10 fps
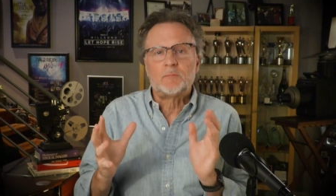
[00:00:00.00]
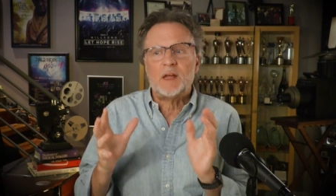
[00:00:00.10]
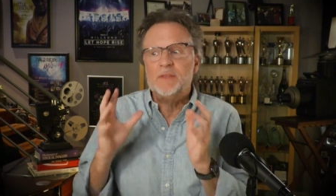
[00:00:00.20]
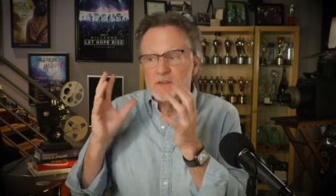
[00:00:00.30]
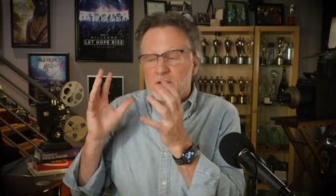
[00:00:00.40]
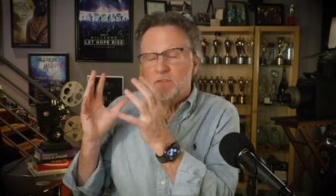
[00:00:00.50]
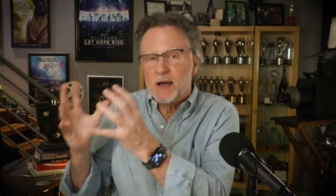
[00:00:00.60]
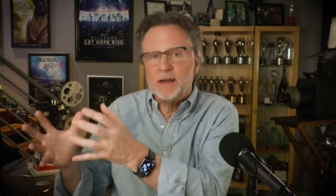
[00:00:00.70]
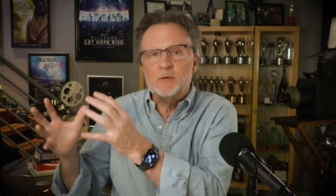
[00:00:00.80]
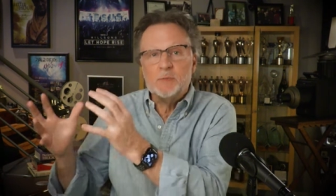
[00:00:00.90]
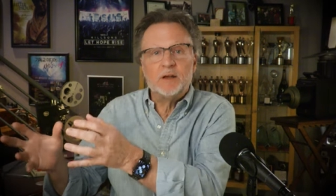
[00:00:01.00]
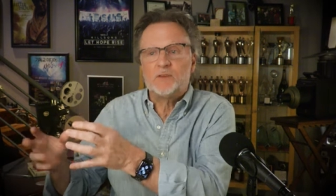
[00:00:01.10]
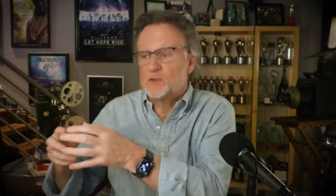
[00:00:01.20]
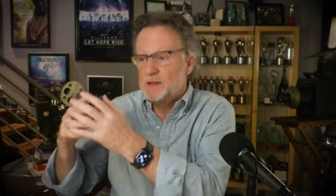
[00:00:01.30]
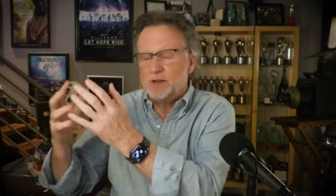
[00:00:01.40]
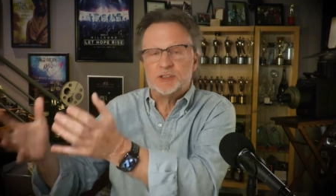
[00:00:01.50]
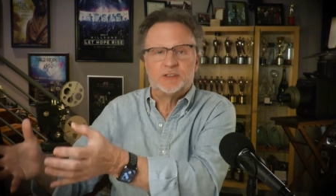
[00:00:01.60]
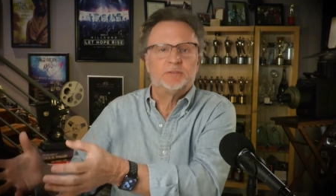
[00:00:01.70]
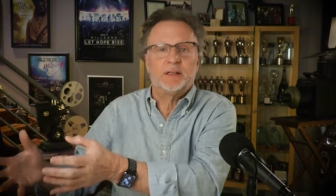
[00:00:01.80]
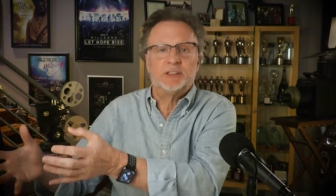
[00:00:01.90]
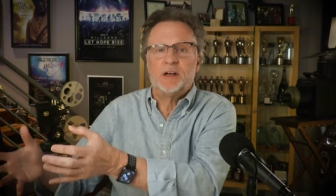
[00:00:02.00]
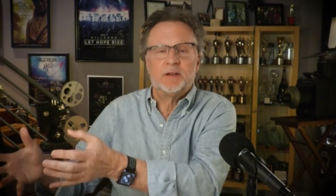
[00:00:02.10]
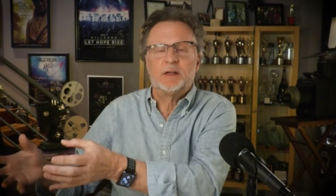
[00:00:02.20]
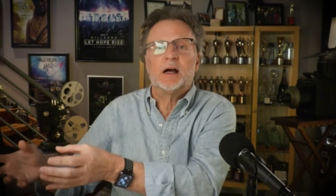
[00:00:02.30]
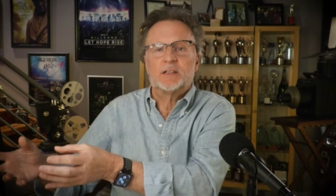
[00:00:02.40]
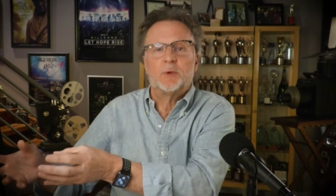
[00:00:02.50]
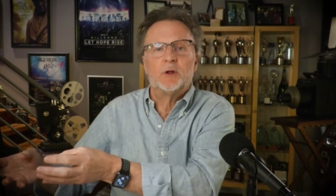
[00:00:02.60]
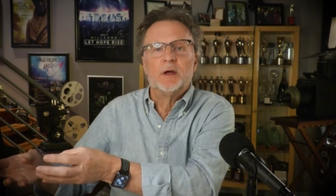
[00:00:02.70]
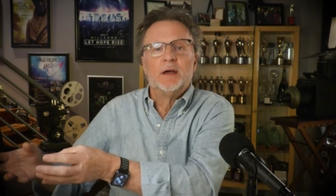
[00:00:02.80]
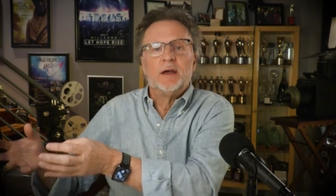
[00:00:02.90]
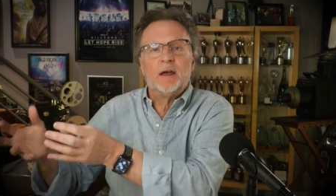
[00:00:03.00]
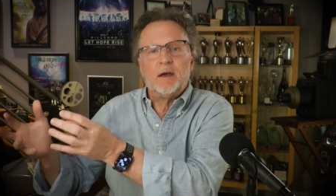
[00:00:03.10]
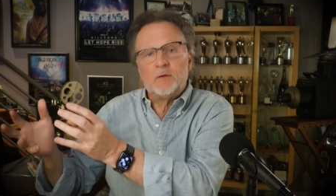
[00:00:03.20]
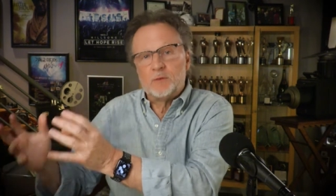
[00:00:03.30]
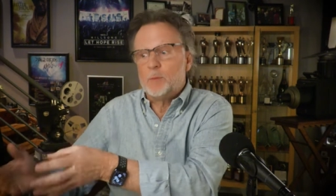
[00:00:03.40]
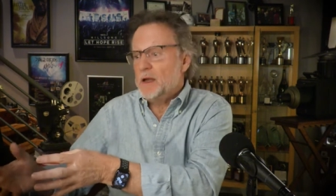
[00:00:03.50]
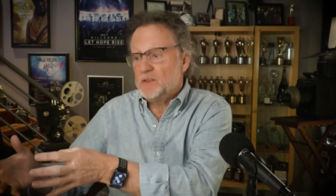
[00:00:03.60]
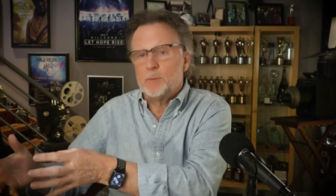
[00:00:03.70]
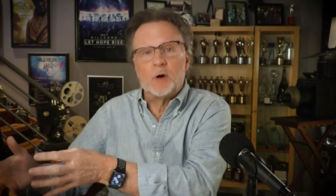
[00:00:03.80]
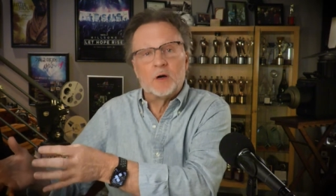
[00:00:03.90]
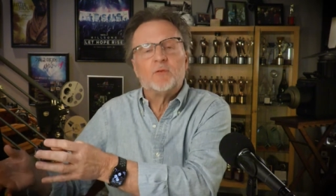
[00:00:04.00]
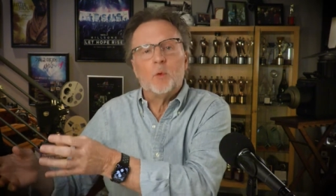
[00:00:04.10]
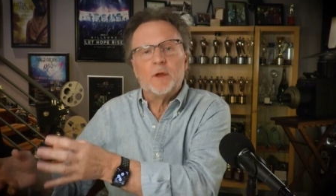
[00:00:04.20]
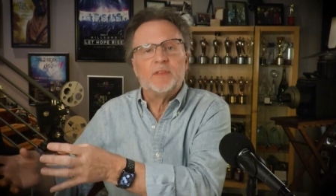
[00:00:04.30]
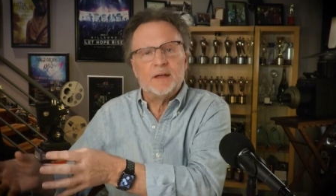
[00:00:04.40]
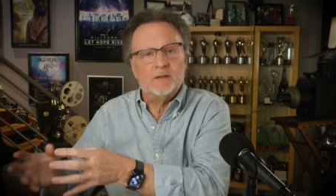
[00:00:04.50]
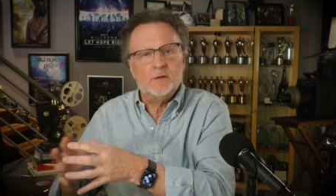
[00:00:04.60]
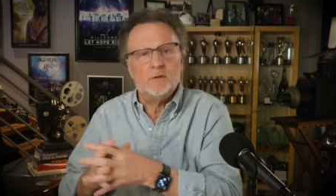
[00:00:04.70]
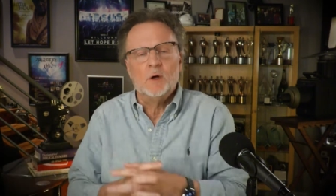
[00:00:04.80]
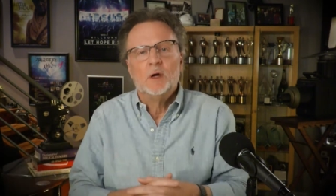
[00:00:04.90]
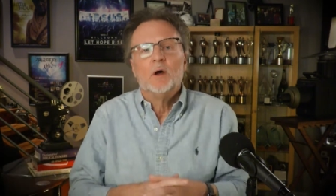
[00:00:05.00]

And that's a vital ministry, and they share the gospel as, as a part of what they do.